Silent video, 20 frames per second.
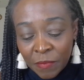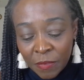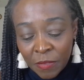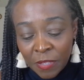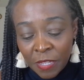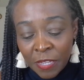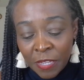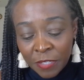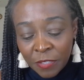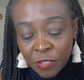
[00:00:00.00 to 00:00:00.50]

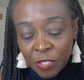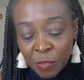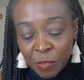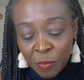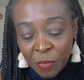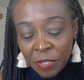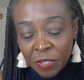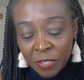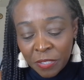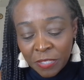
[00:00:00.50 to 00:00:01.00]
thank you
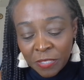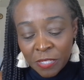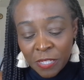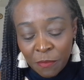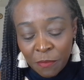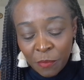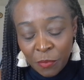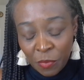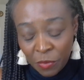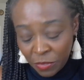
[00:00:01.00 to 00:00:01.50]
spirit let's
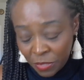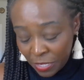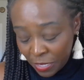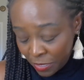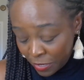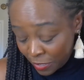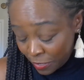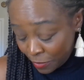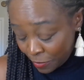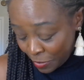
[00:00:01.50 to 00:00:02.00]
get
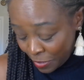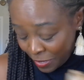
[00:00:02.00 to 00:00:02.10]
thank you